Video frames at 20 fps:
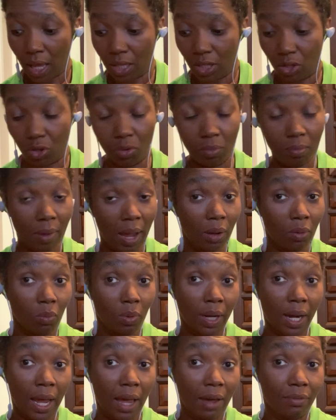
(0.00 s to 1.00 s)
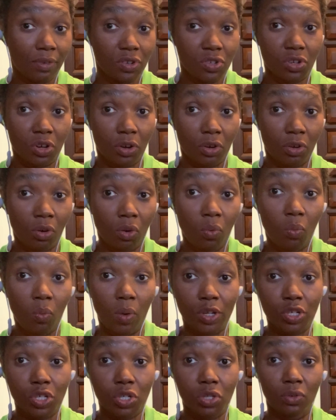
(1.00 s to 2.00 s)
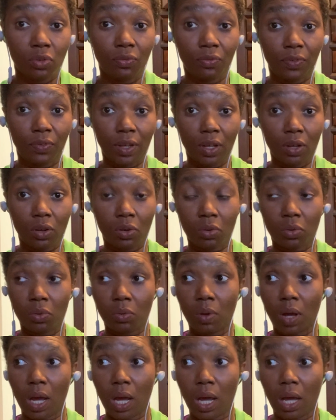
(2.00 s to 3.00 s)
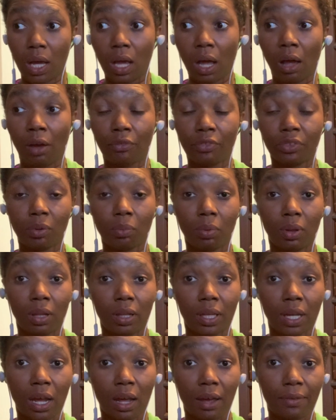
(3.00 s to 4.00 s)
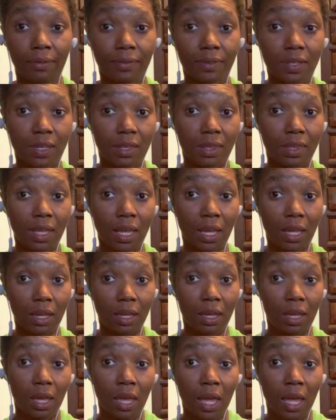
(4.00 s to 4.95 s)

You might want to have a journal once you feel comfortable enough to think.